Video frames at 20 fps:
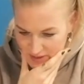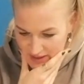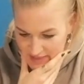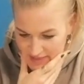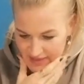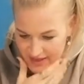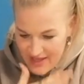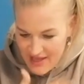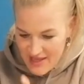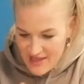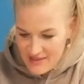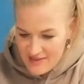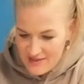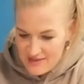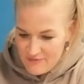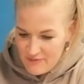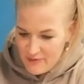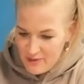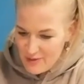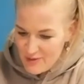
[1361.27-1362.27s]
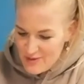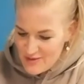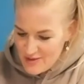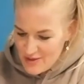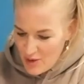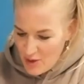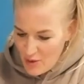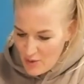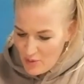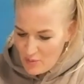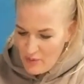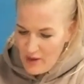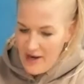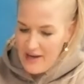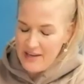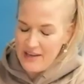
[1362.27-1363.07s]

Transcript: And this feels so right.